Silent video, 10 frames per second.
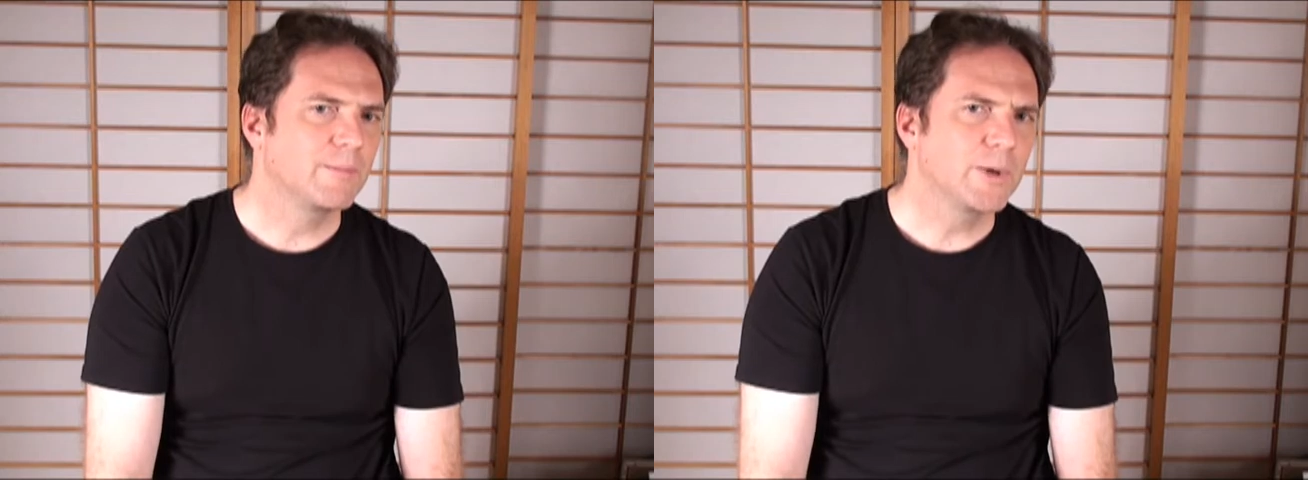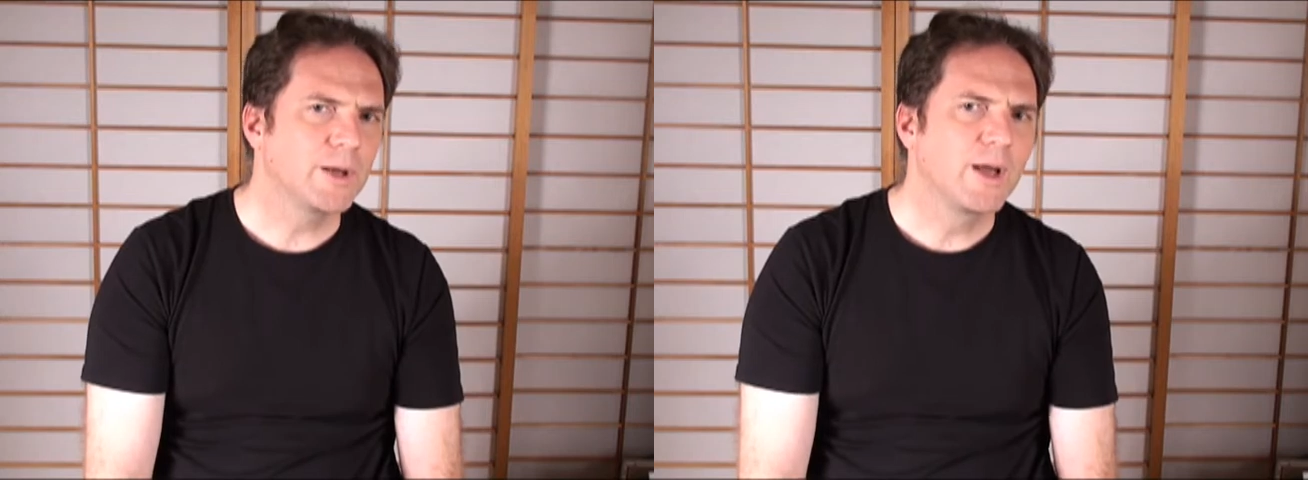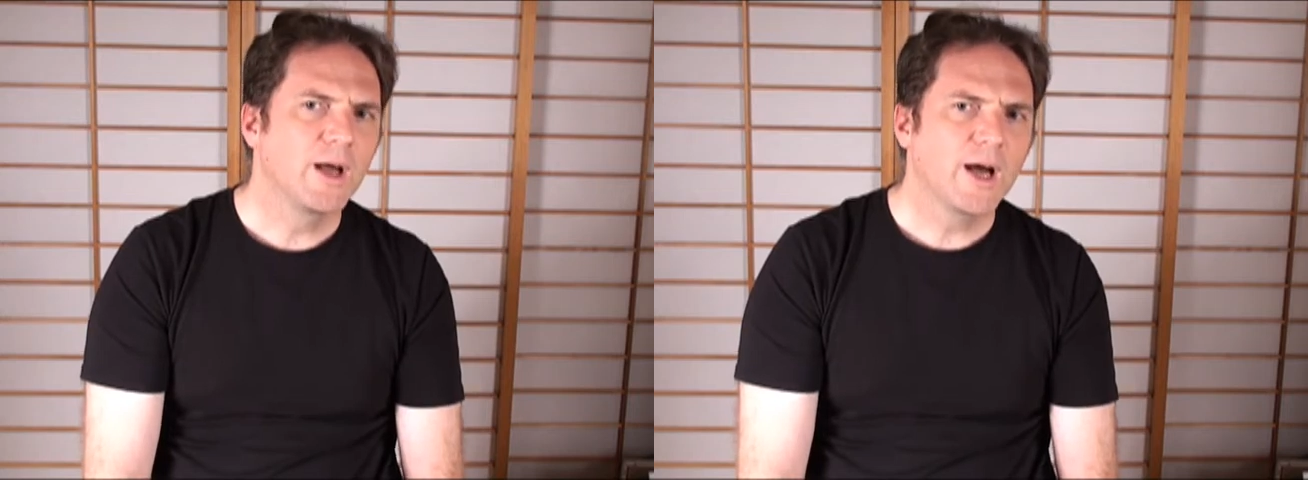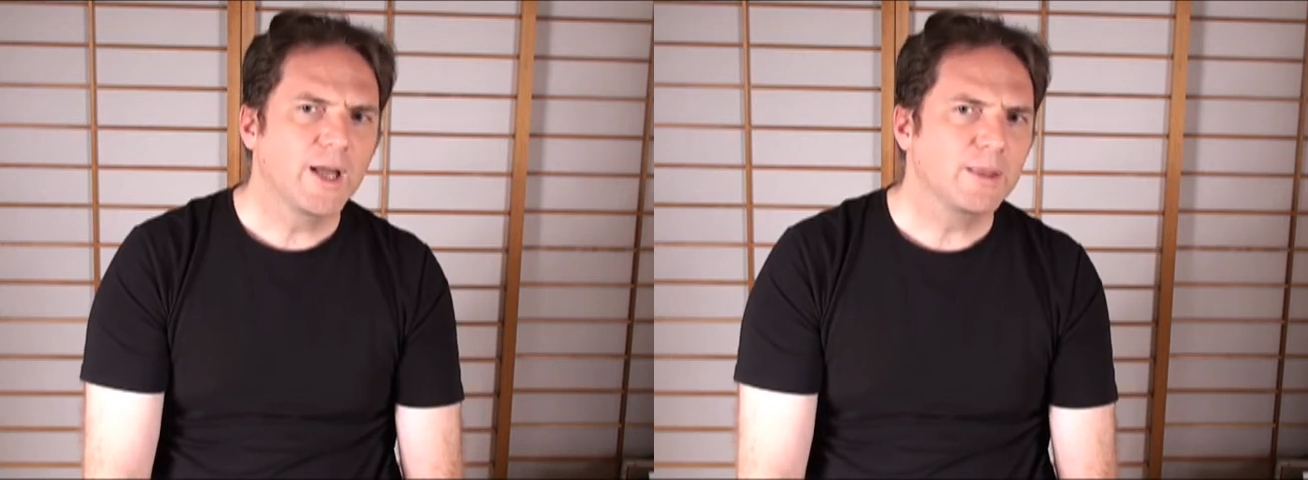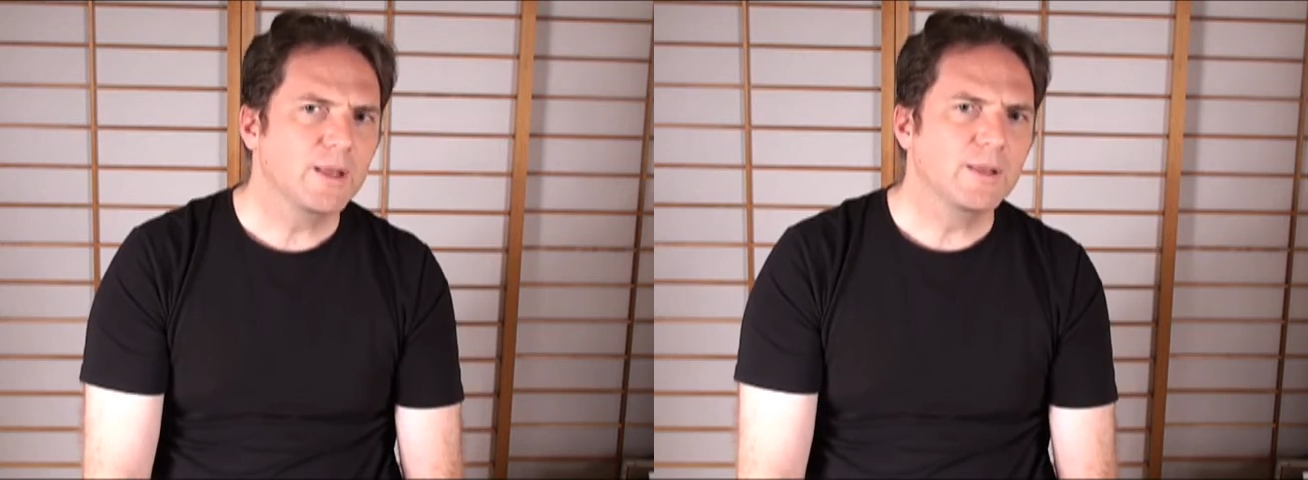But
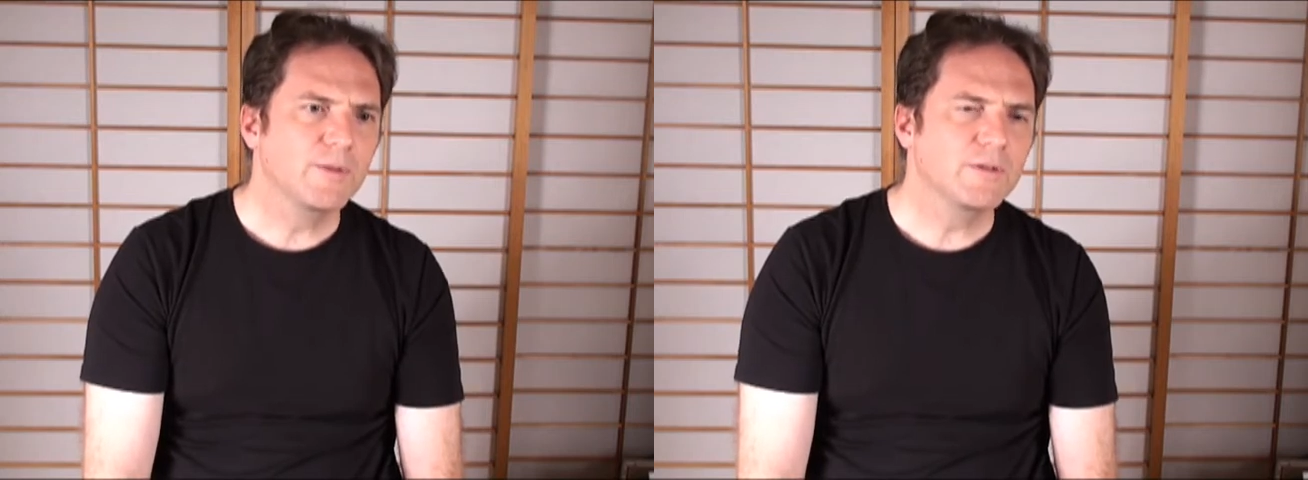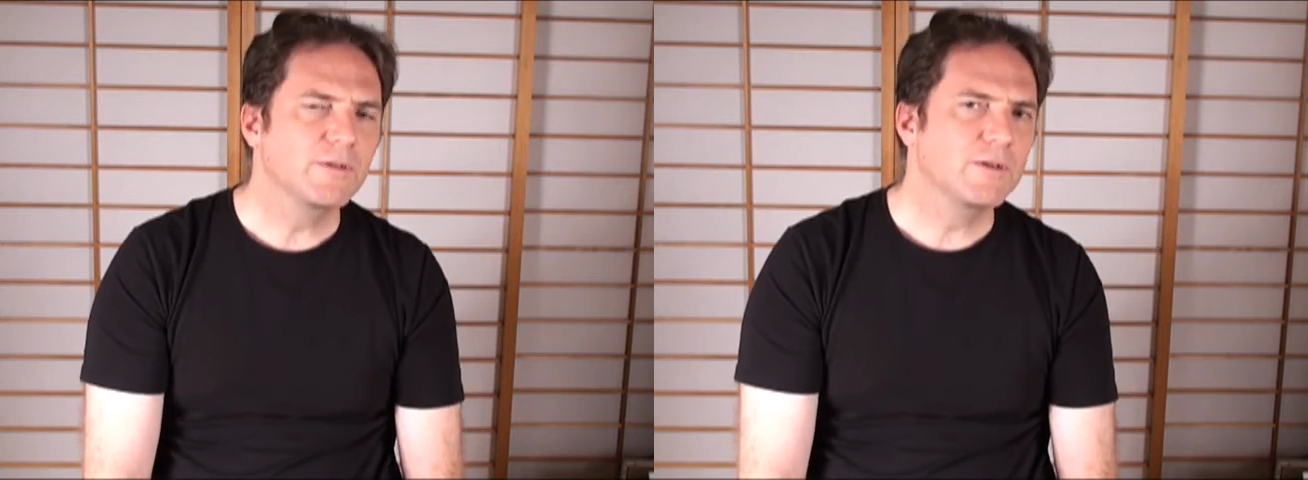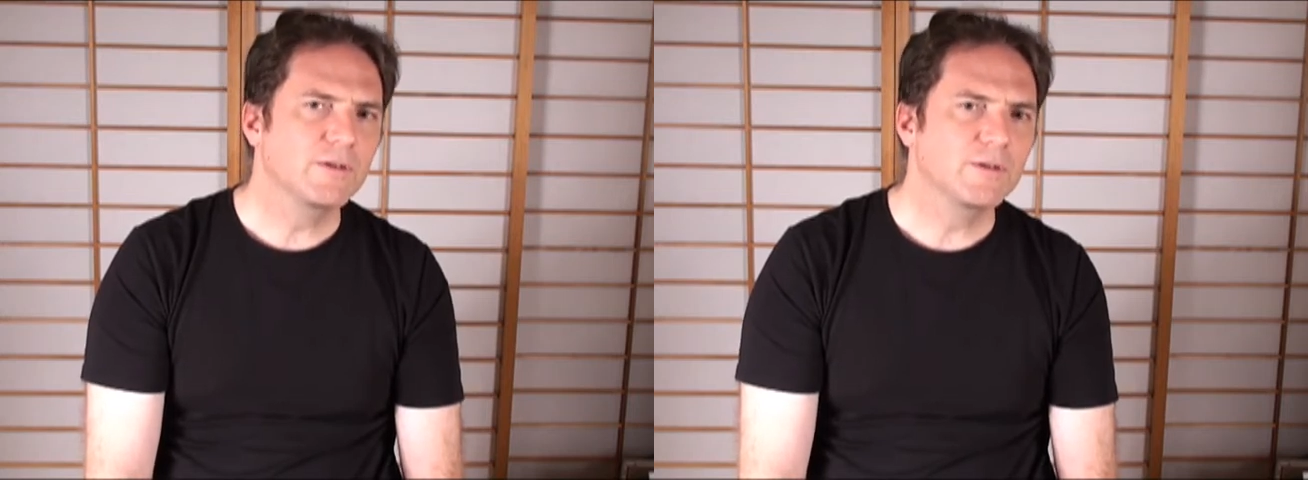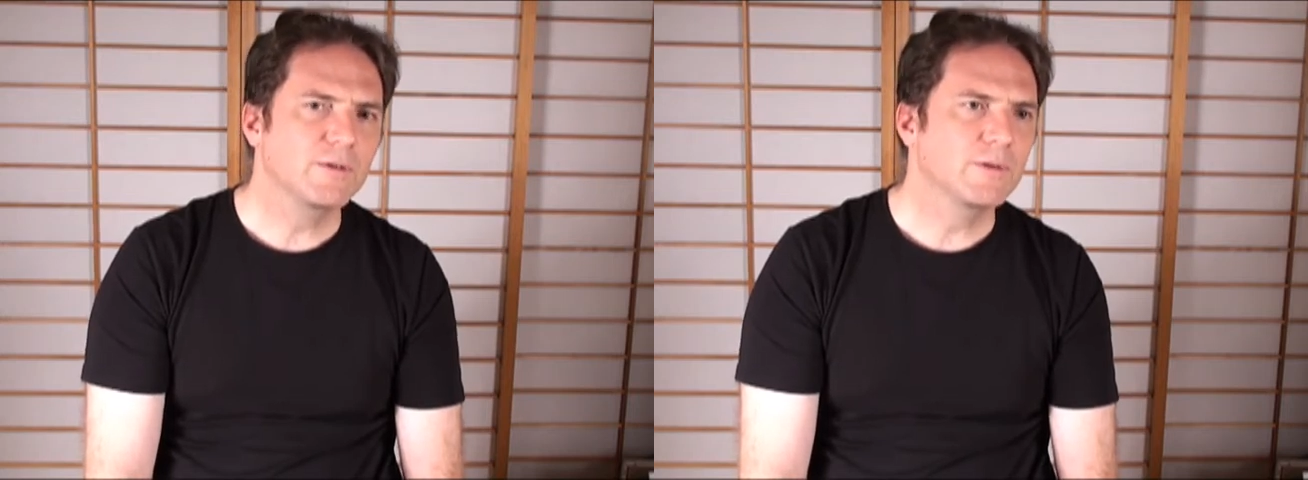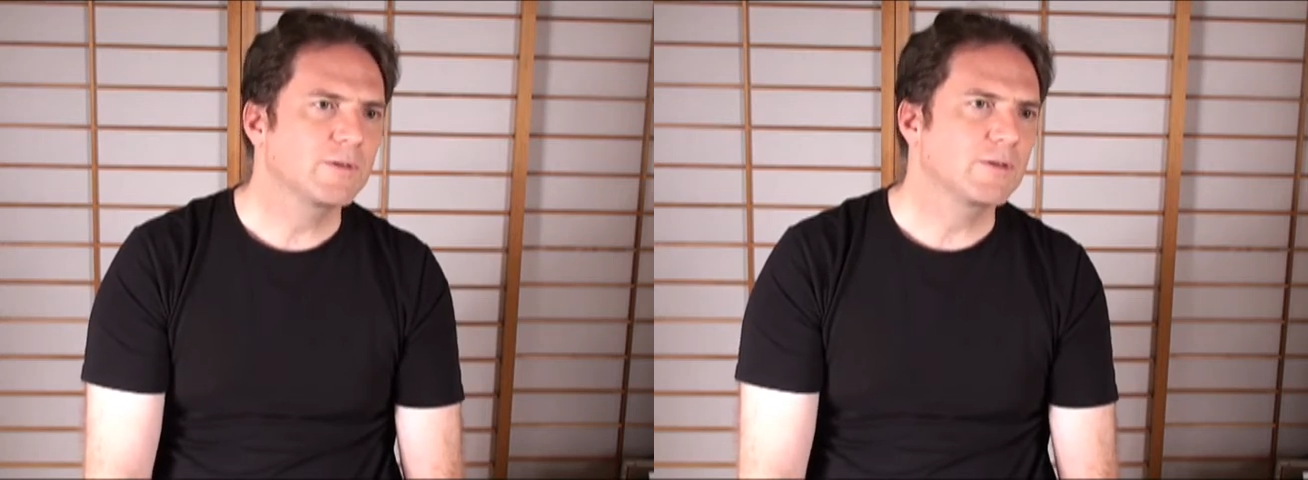I think this
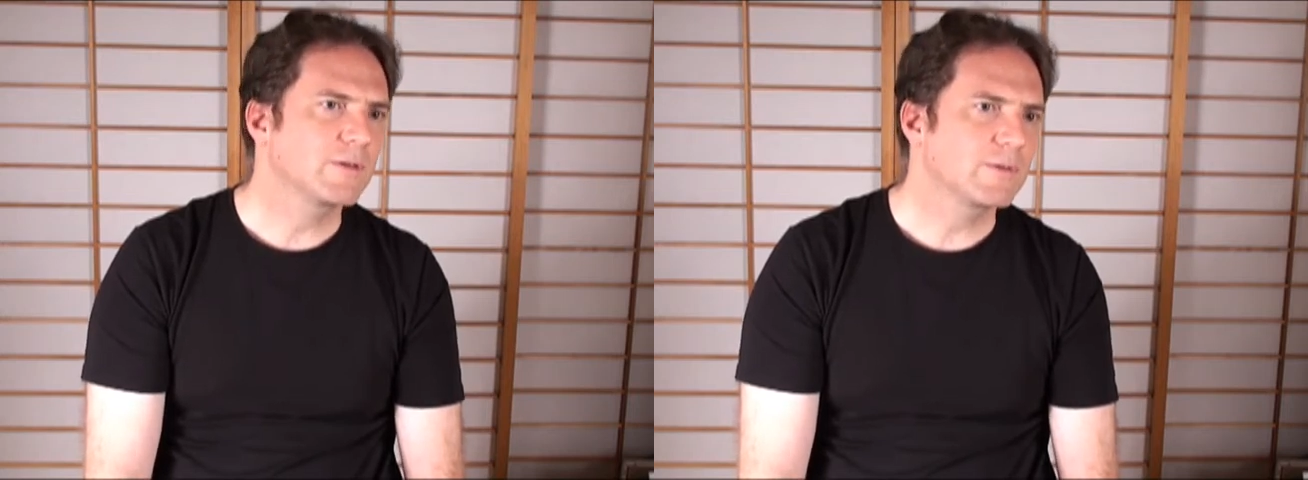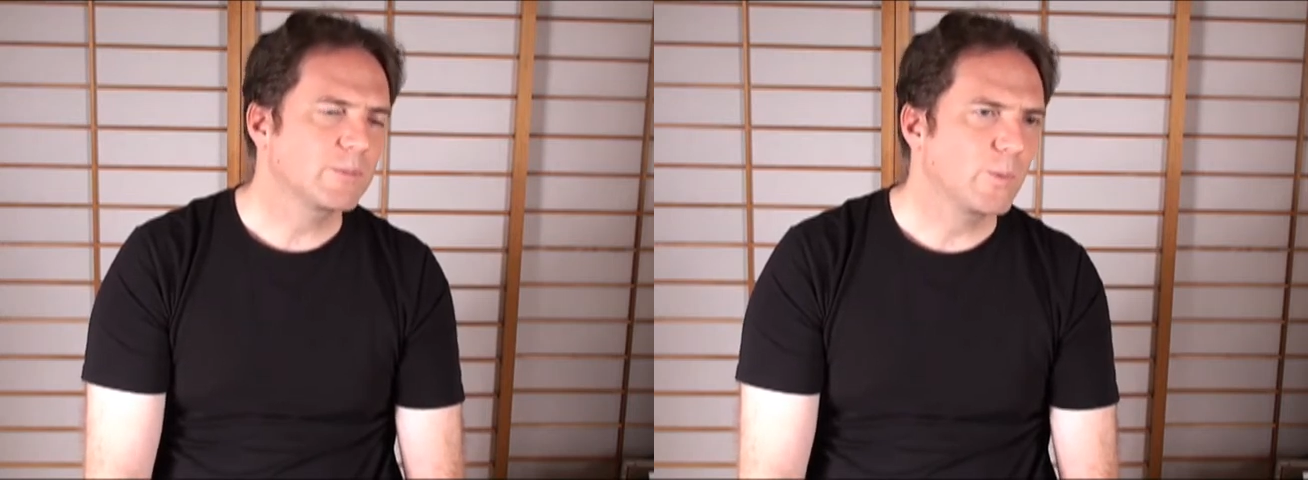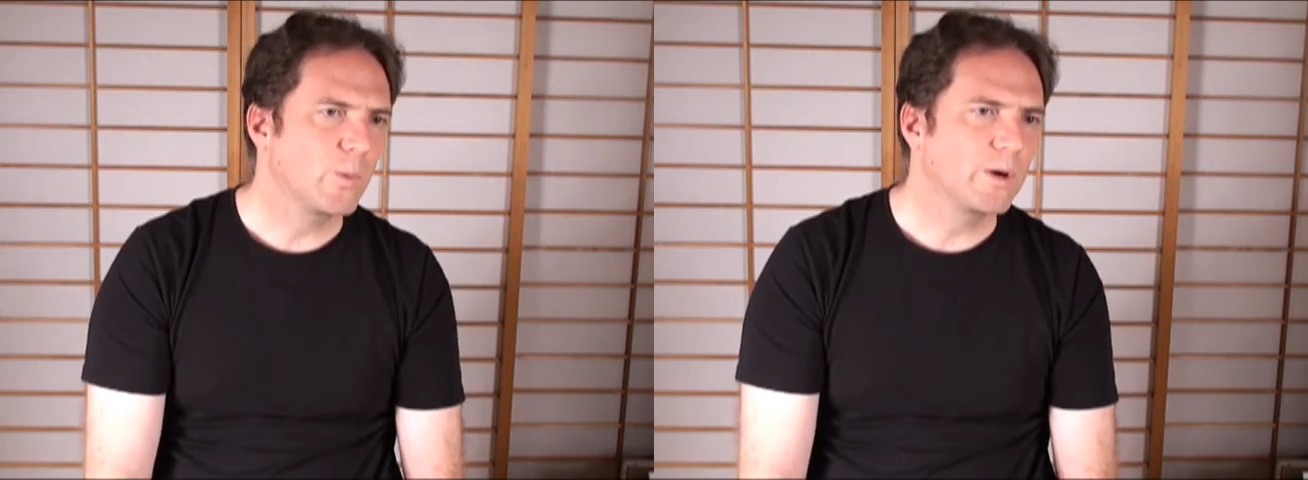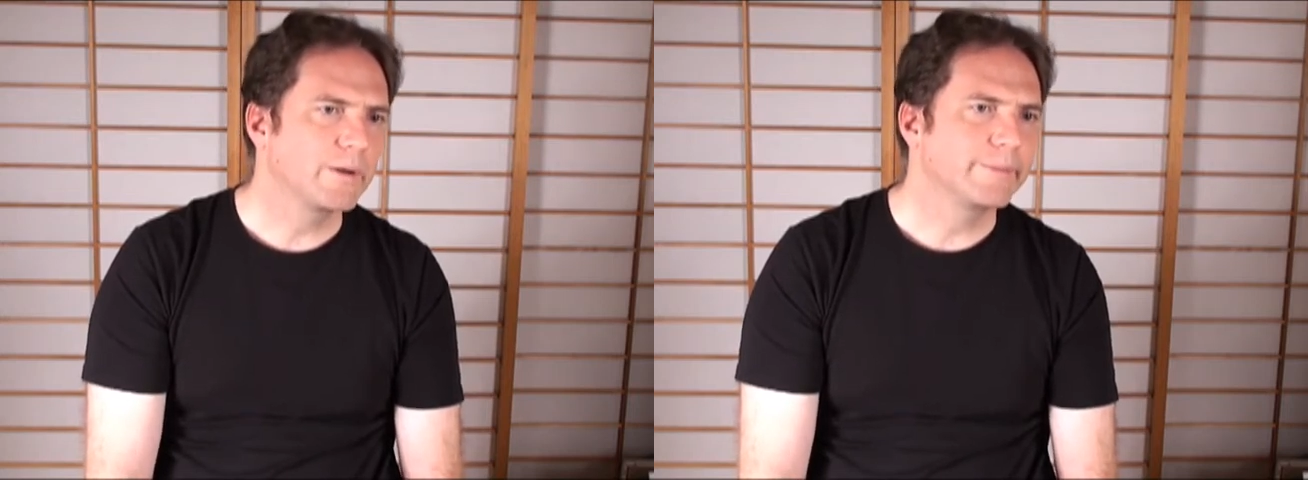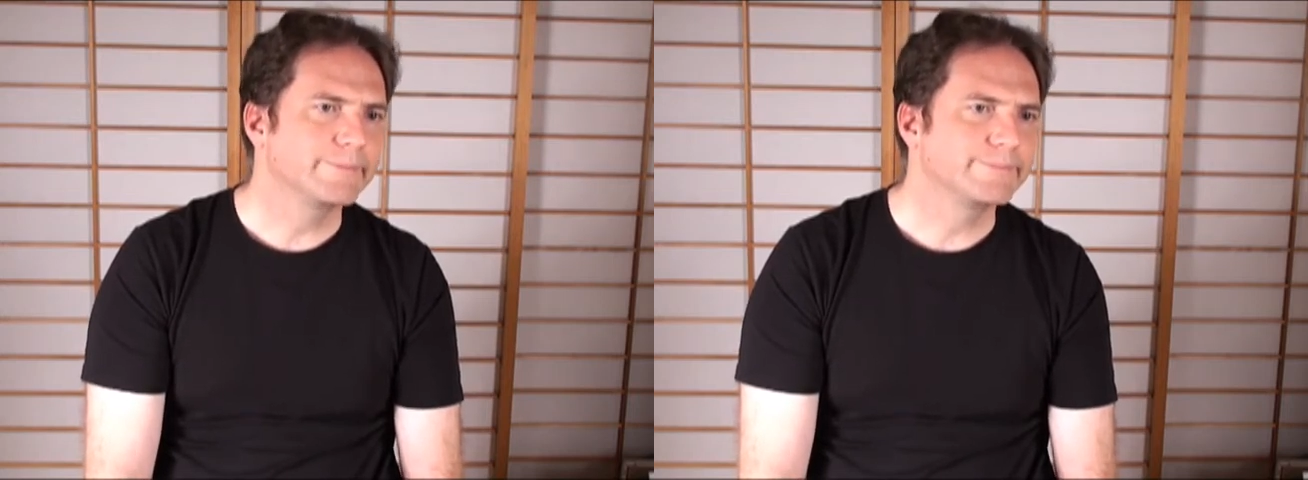issue is just
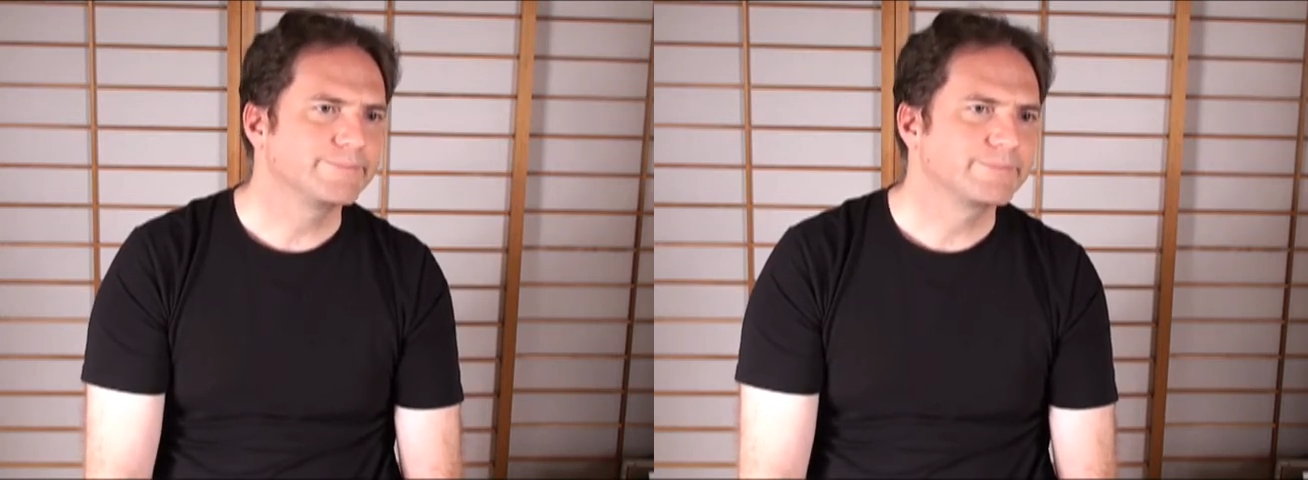one